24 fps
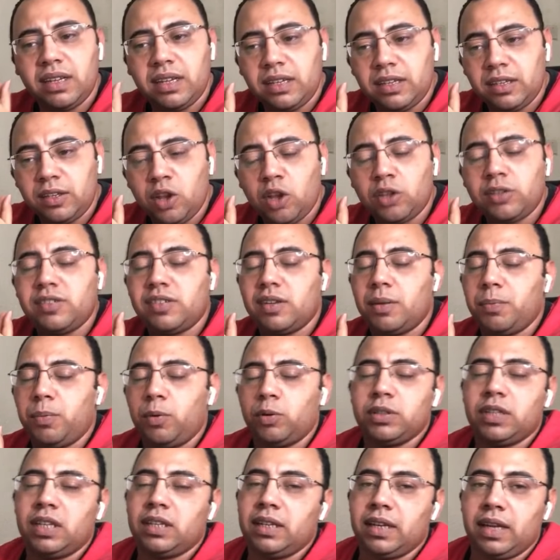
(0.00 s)
not
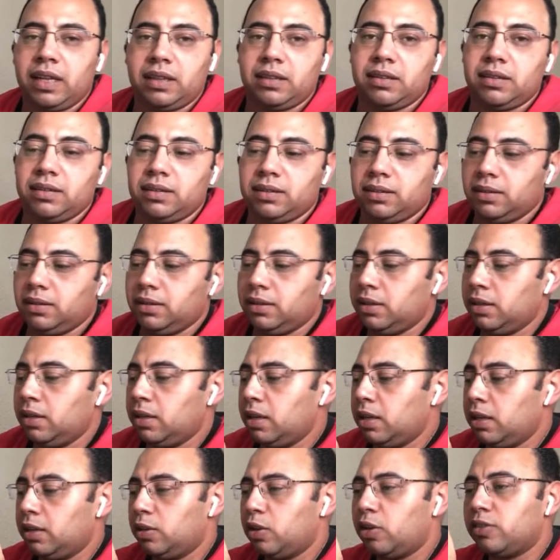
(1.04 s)
supported yet.
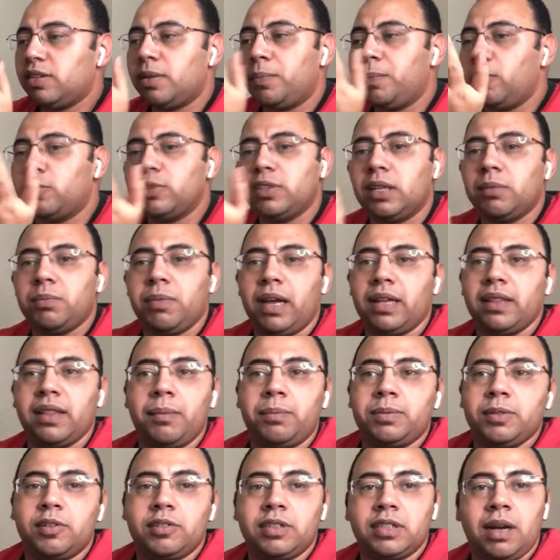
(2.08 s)
Not supported by the
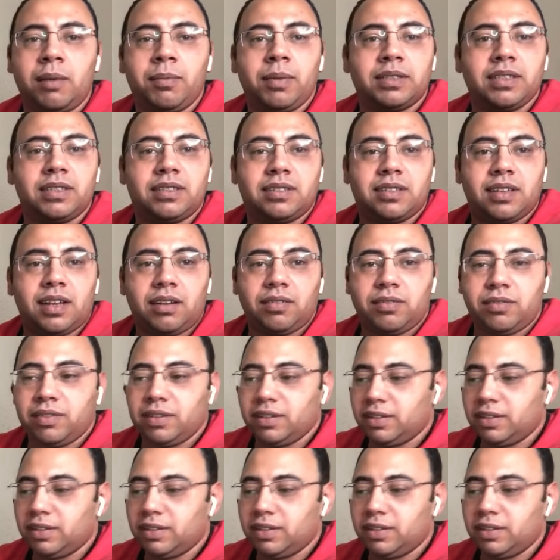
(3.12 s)
programmer itself.